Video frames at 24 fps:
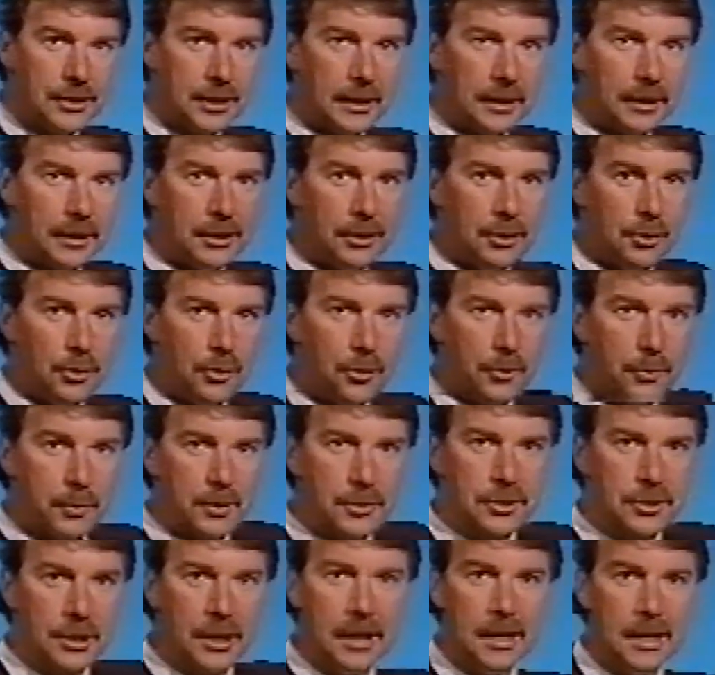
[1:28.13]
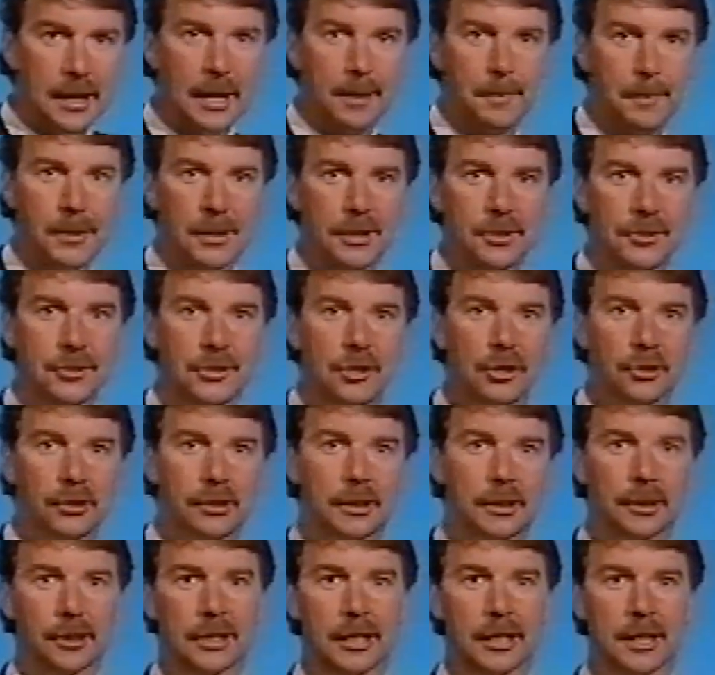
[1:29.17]
England northwards up into
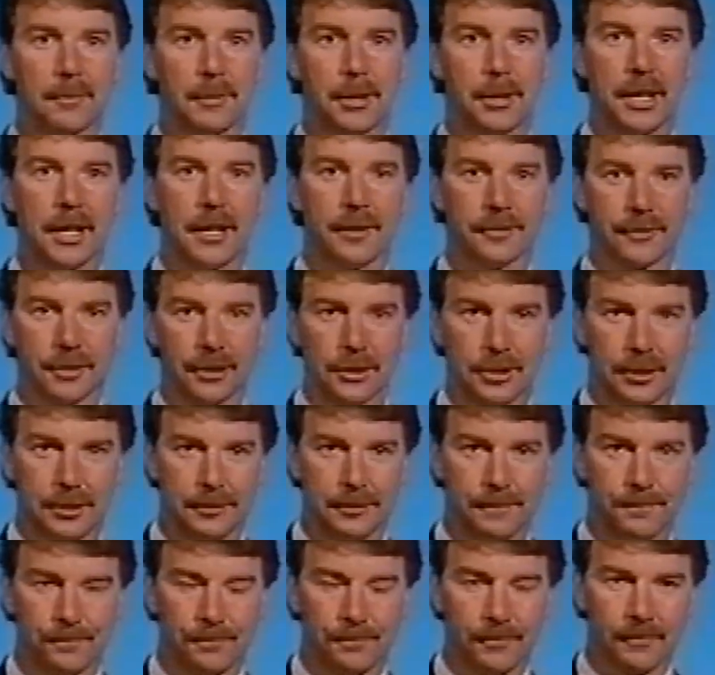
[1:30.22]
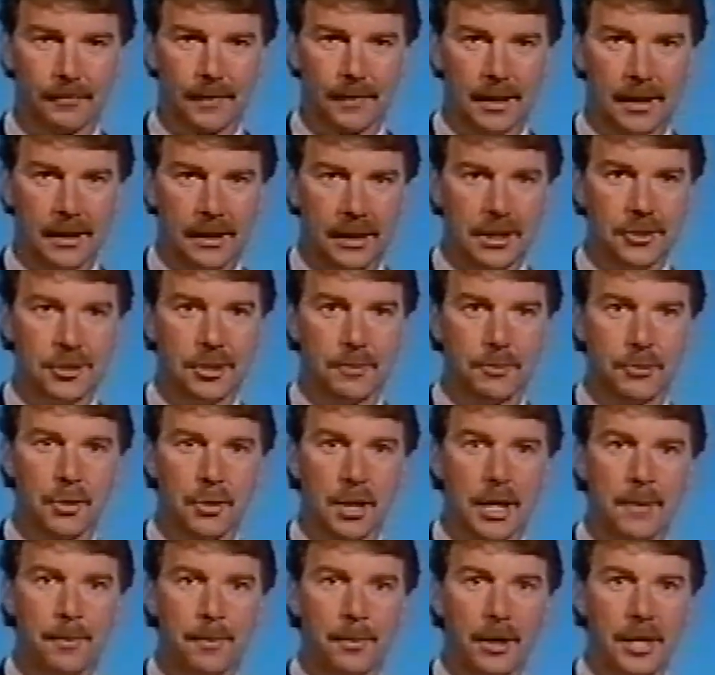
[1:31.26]
Scotland come the afternoon. Then some
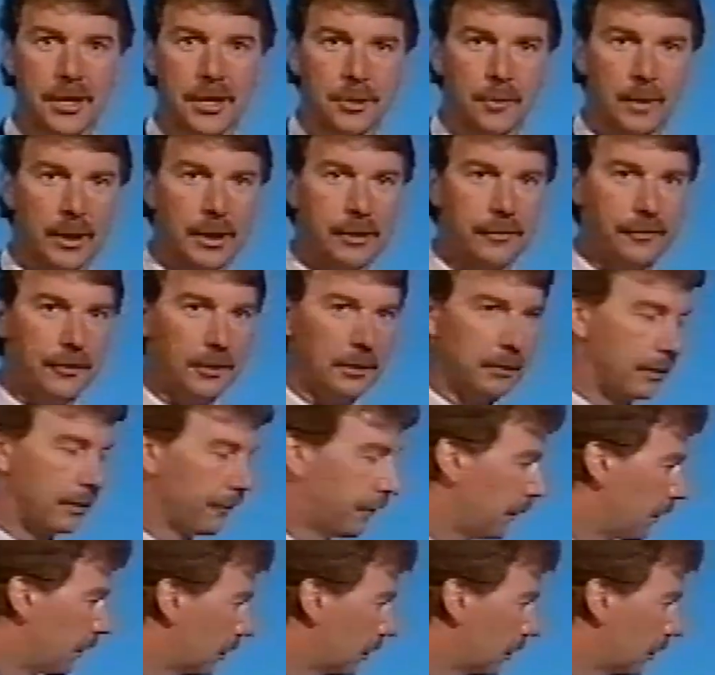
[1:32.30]
drier, brighter weather following from